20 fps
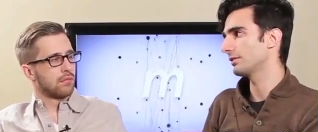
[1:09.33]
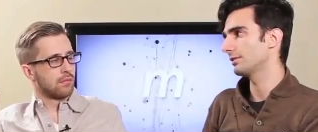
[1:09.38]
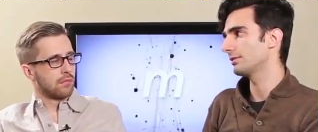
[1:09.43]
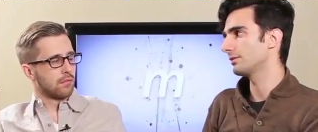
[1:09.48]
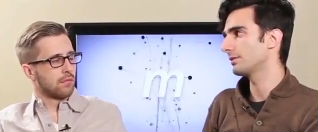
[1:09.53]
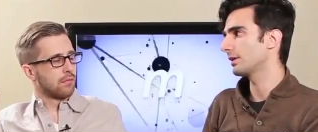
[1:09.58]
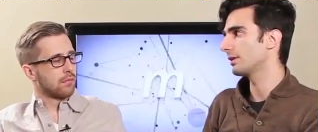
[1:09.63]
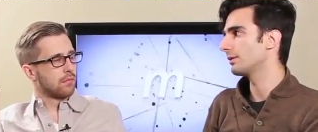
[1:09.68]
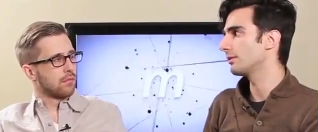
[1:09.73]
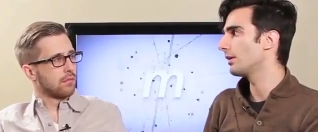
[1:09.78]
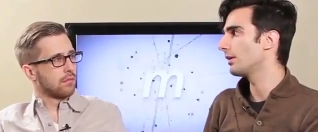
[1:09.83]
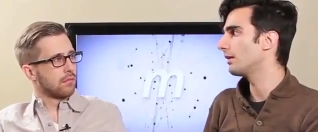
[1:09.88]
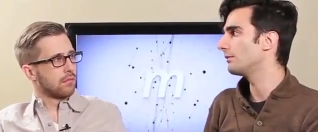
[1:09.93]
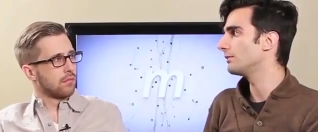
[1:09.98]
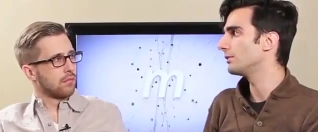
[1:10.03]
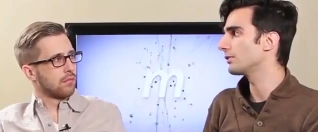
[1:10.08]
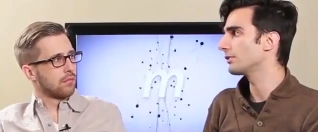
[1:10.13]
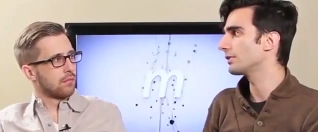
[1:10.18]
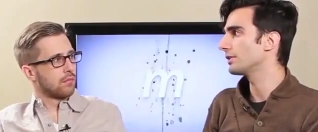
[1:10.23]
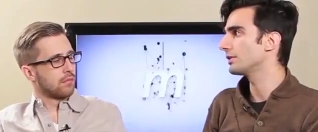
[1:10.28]
Speaker 1: And you know,
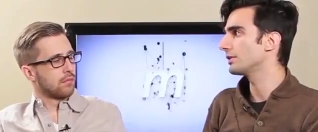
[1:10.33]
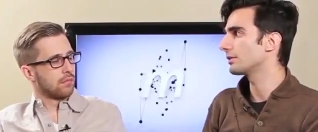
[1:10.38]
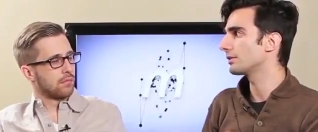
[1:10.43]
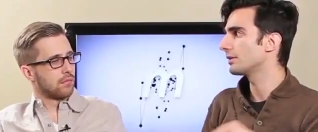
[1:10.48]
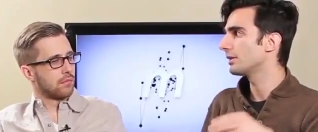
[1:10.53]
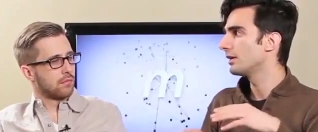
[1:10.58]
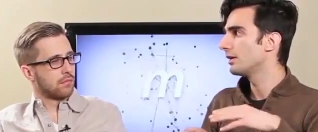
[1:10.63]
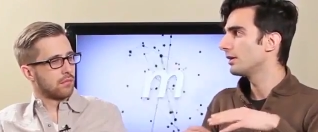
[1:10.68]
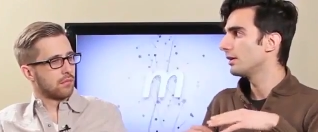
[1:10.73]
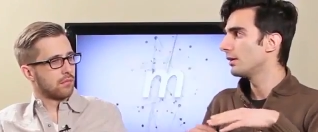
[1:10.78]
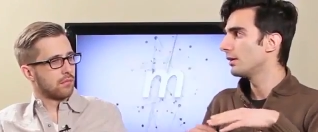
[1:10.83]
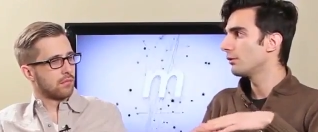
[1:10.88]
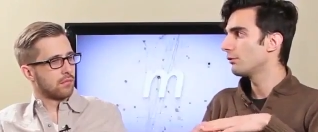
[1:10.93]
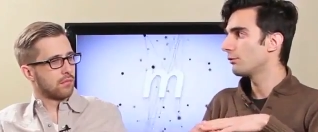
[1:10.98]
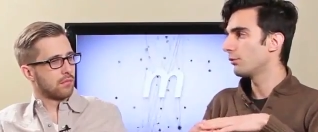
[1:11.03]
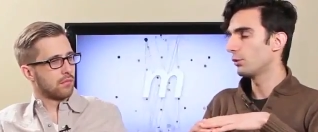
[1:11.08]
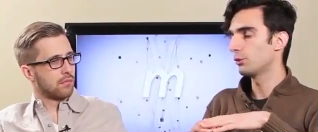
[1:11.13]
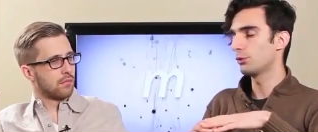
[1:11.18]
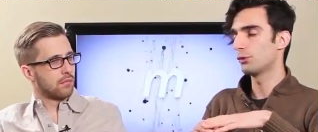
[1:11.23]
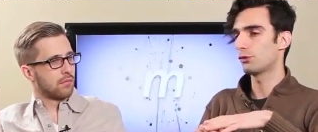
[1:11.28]
obviously your
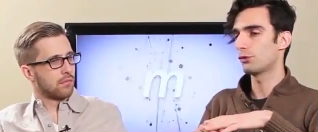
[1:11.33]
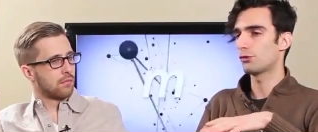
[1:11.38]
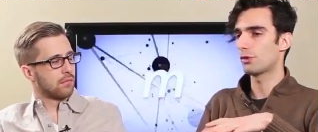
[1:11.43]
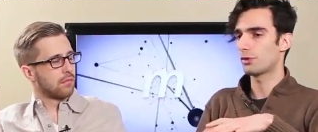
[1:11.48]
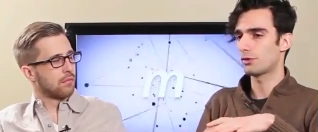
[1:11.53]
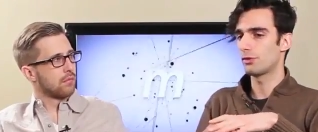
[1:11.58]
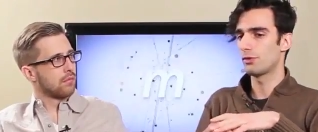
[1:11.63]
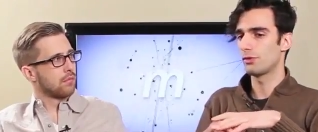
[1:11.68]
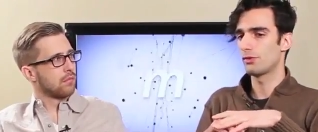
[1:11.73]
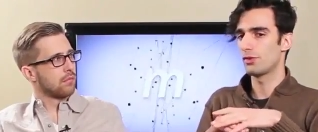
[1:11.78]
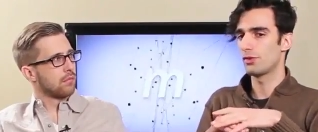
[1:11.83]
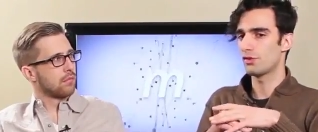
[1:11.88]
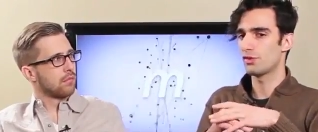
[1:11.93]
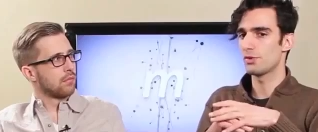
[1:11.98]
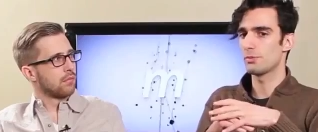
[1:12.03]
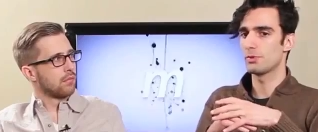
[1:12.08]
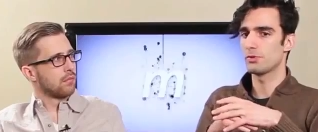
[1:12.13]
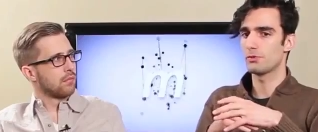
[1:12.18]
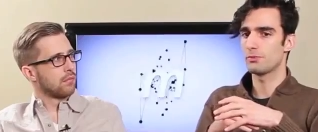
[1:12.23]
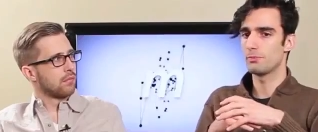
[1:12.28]
folder structure
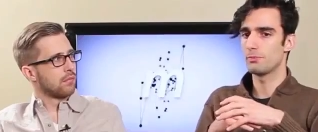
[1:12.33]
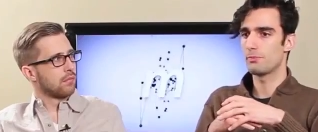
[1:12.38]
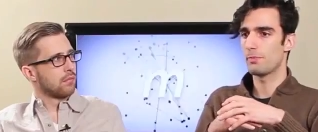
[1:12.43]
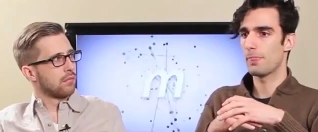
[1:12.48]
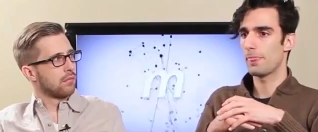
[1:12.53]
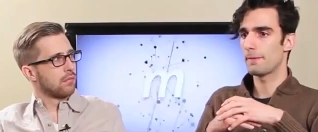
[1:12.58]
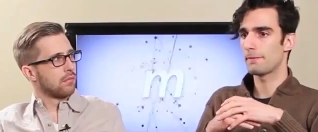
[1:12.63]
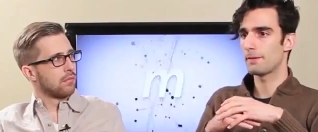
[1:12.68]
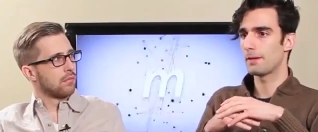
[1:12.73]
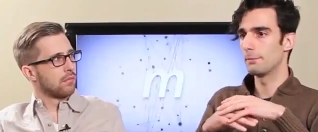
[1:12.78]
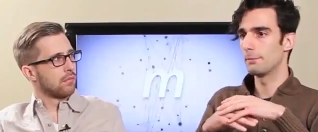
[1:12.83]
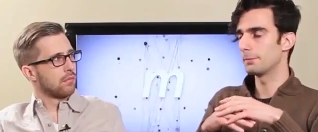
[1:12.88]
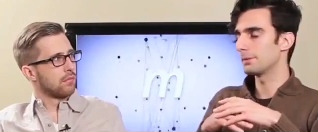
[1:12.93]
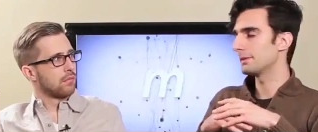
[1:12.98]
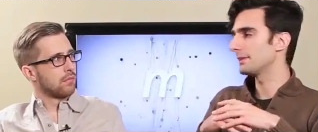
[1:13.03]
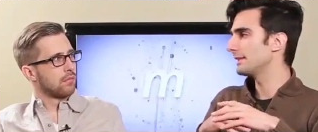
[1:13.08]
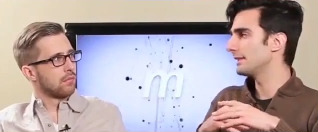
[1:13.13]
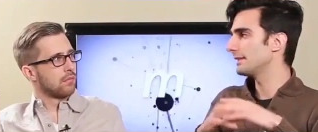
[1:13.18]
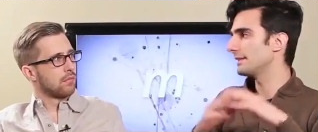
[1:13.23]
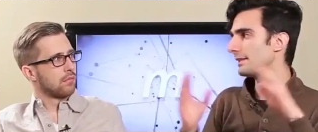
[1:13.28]
system is
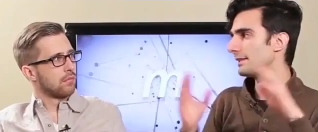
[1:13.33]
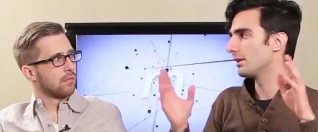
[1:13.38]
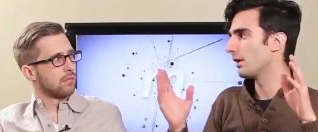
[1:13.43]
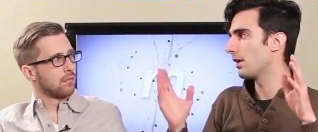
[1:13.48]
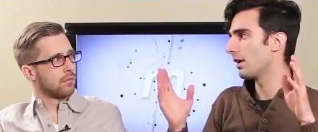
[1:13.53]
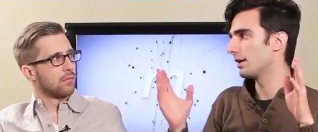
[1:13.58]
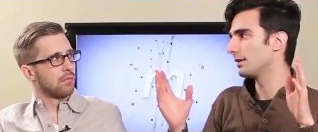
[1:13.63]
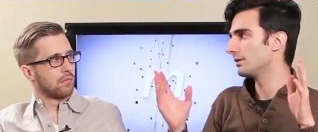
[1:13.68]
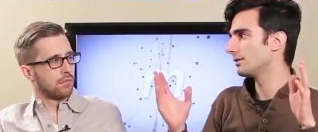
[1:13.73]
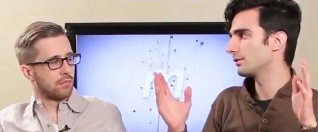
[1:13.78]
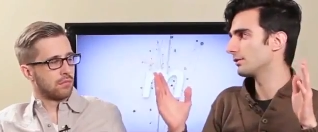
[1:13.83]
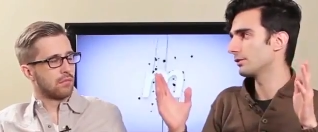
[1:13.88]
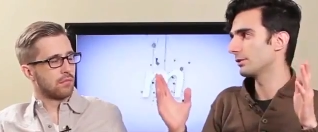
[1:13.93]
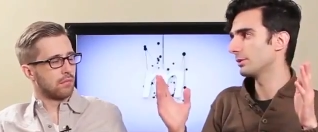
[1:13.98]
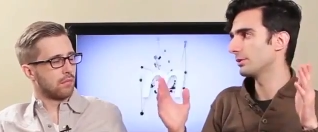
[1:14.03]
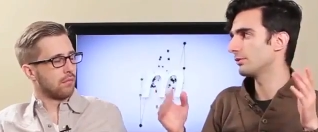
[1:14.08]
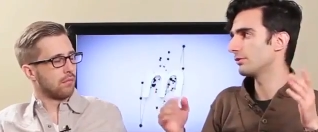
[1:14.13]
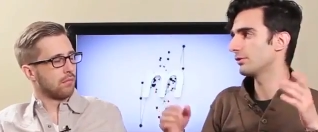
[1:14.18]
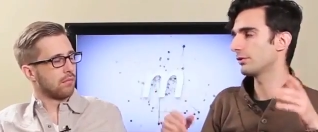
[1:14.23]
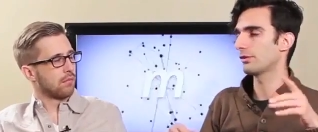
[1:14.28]
completely gone,
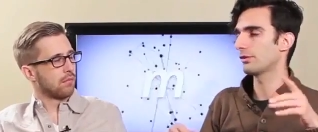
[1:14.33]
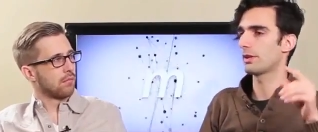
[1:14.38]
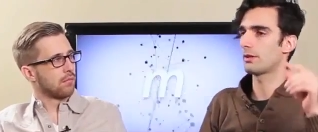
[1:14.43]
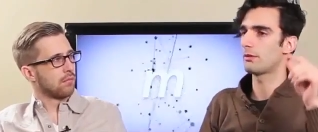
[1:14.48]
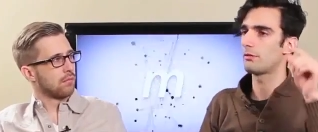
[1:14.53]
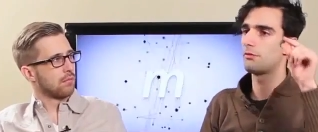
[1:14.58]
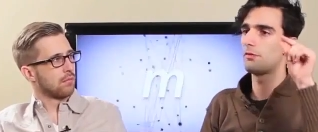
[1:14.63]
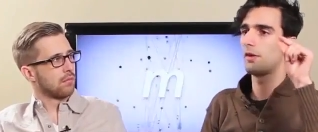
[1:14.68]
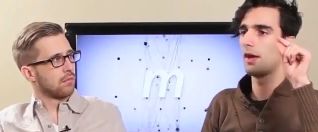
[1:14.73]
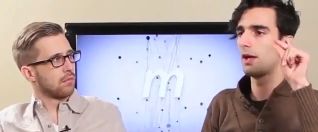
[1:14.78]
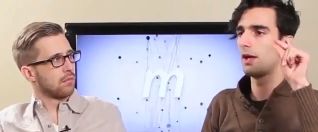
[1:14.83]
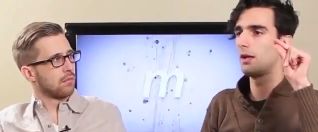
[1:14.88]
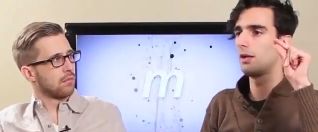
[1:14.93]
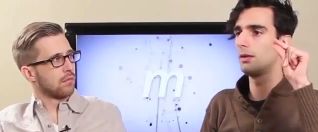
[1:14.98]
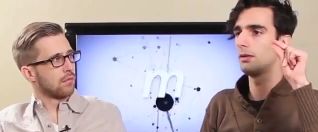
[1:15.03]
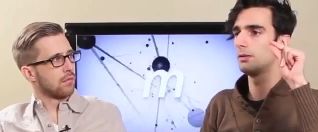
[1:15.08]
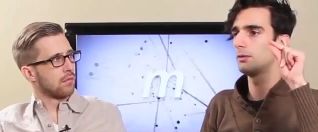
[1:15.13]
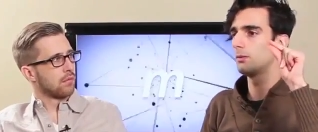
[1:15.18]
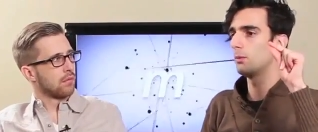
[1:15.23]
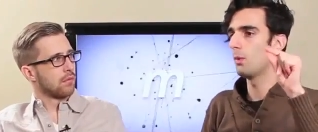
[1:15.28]
so it's just like
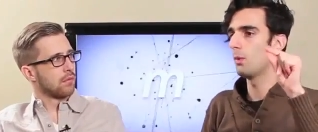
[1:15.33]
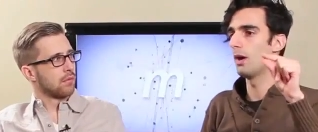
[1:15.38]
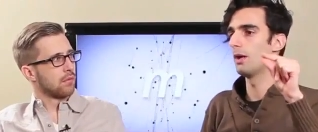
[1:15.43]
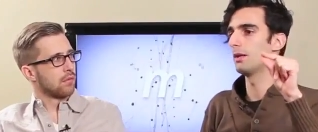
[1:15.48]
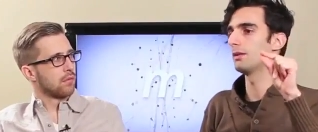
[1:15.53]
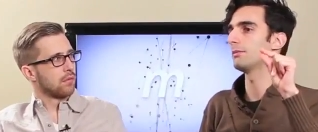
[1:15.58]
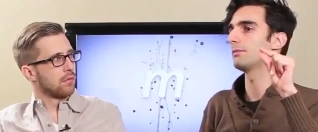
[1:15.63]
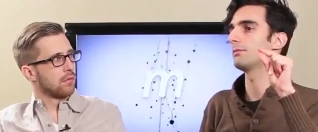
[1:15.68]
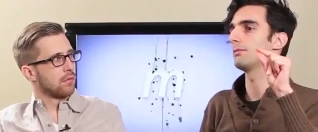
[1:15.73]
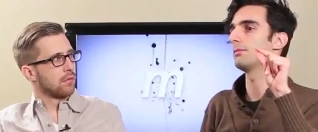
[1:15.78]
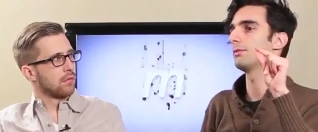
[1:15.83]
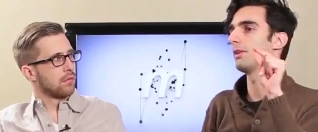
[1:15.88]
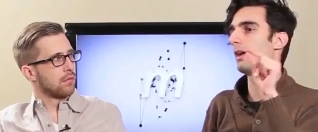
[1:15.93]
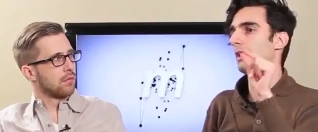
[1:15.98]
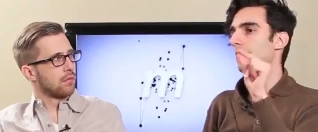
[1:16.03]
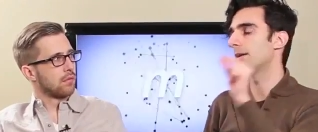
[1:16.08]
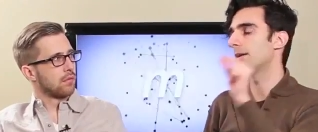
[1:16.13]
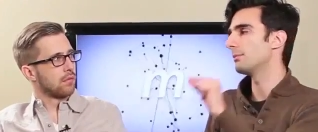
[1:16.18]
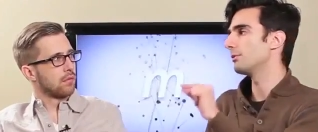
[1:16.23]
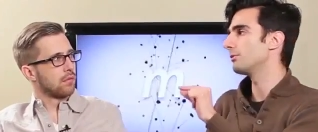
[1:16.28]
file one
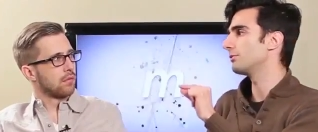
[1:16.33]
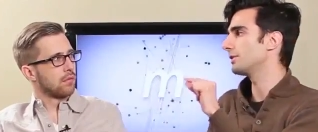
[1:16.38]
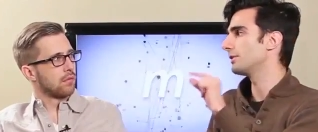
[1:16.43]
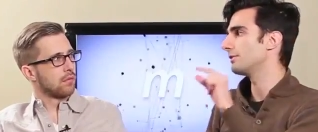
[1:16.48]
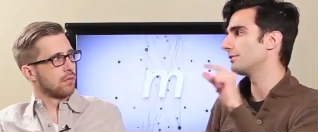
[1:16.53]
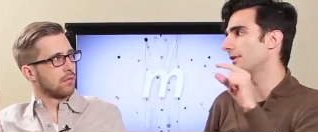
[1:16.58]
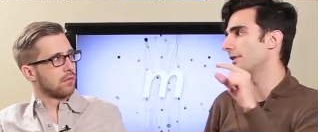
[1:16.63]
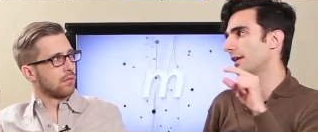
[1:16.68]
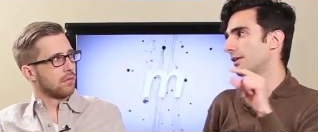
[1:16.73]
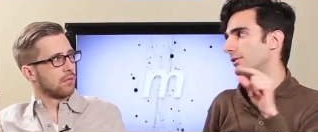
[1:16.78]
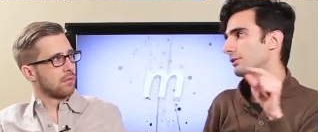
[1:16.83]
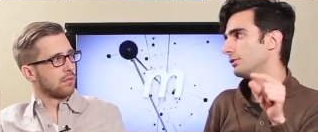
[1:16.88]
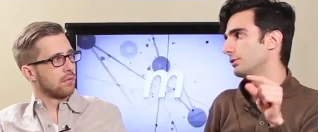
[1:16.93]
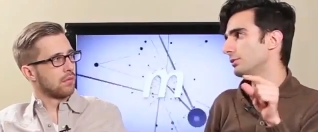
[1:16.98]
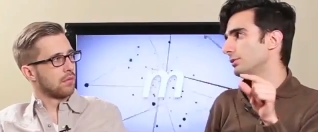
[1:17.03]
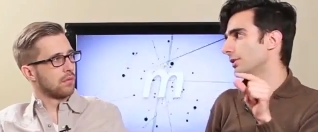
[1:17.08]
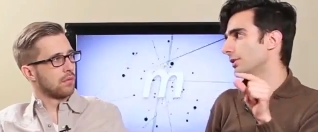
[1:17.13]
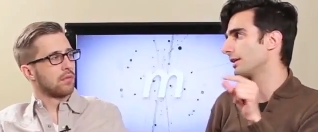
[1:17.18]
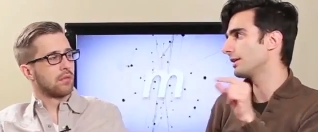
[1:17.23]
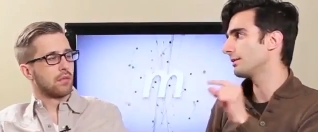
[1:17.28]
dot mov, file
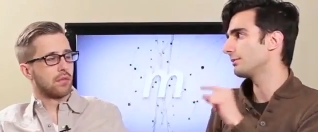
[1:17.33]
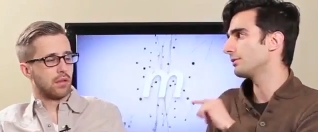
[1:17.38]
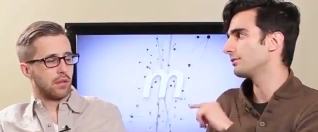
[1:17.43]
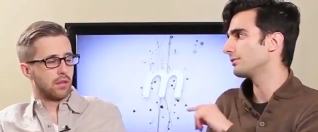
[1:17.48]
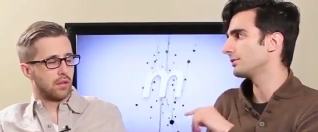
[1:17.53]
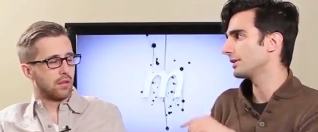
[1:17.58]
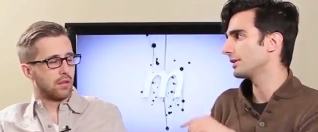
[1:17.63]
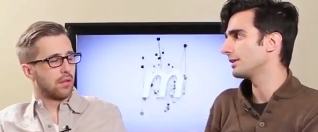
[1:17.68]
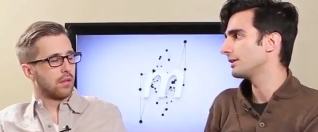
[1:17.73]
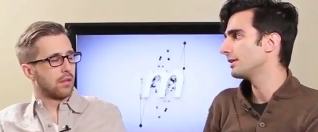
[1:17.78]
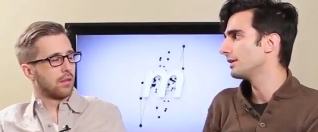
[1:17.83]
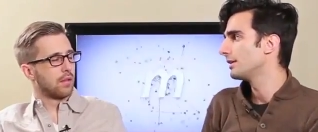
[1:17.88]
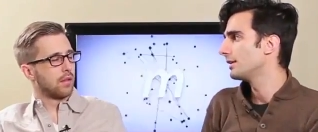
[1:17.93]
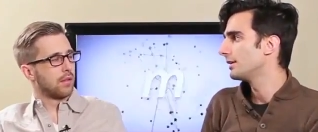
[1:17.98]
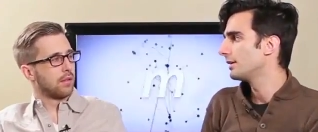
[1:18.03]
two dot mov,